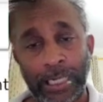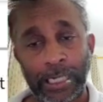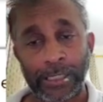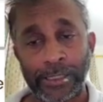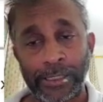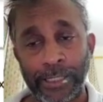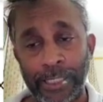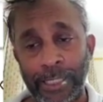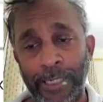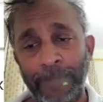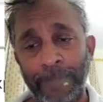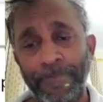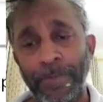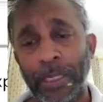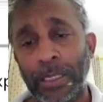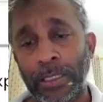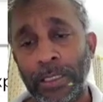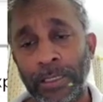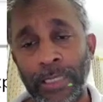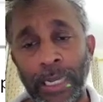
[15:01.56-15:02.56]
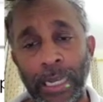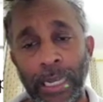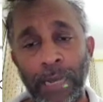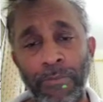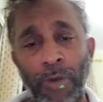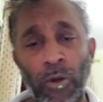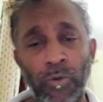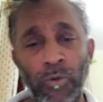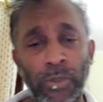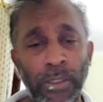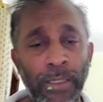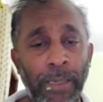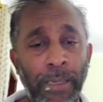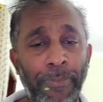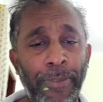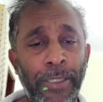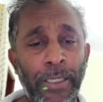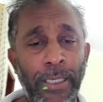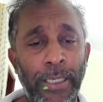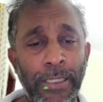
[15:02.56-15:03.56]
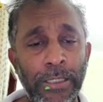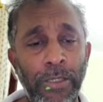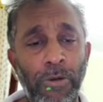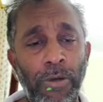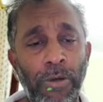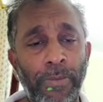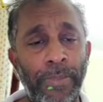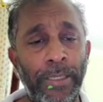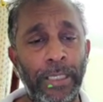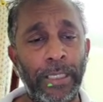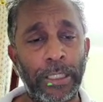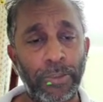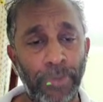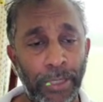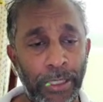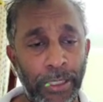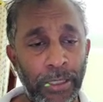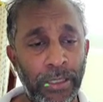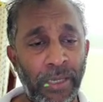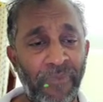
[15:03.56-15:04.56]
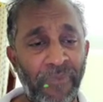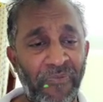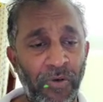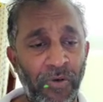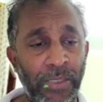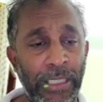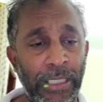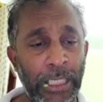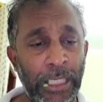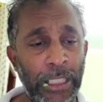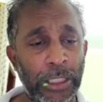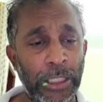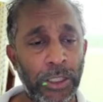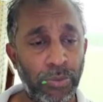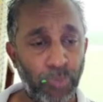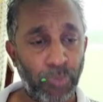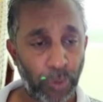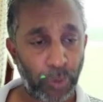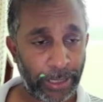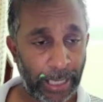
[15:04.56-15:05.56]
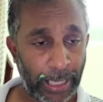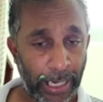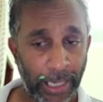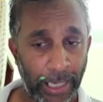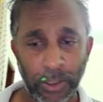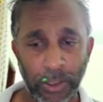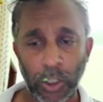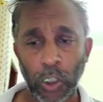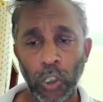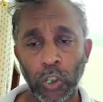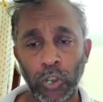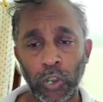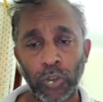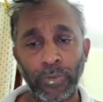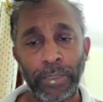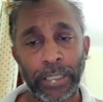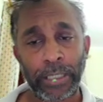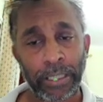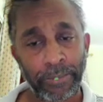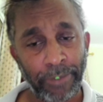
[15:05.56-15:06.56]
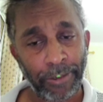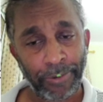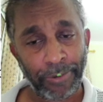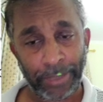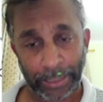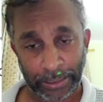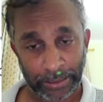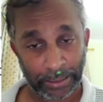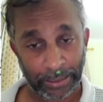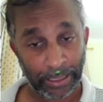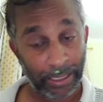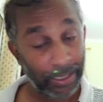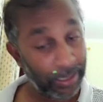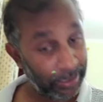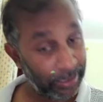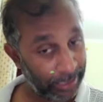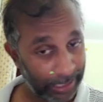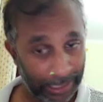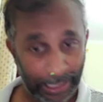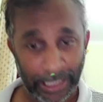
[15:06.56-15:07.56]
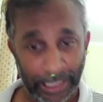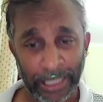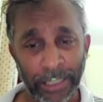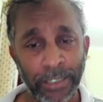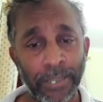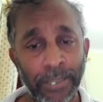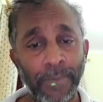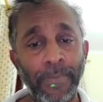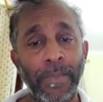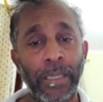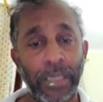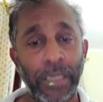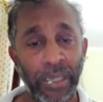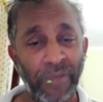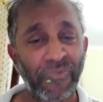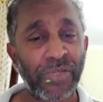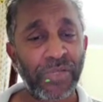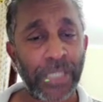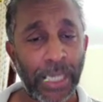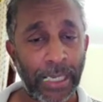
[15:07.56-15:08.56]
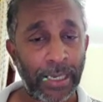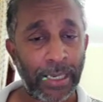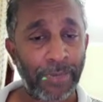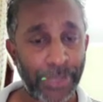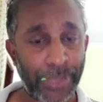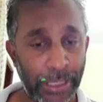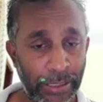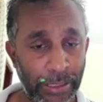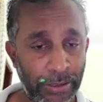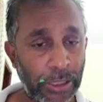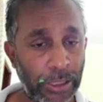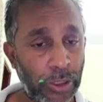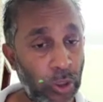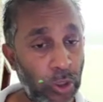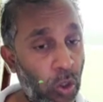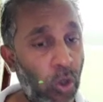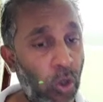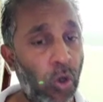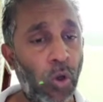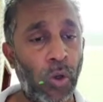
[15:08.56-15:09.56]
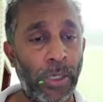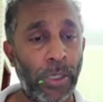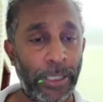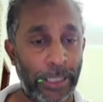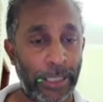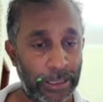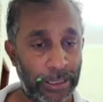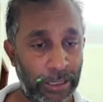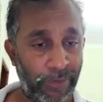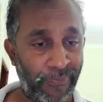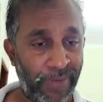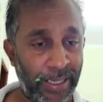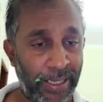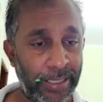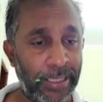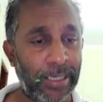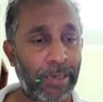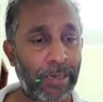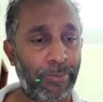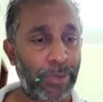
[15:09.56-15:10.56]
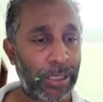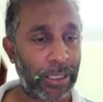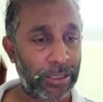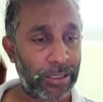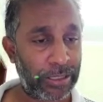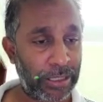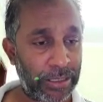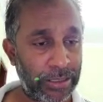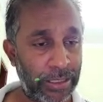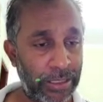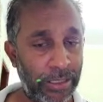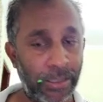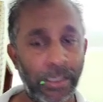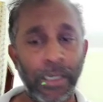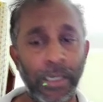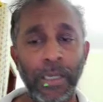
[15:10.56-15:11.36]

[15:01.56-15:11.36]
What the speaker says: answer. The amount of capitalized development expenditure for each project should be reviewed each year. Yes. If circumstances no longer justify the capitalization,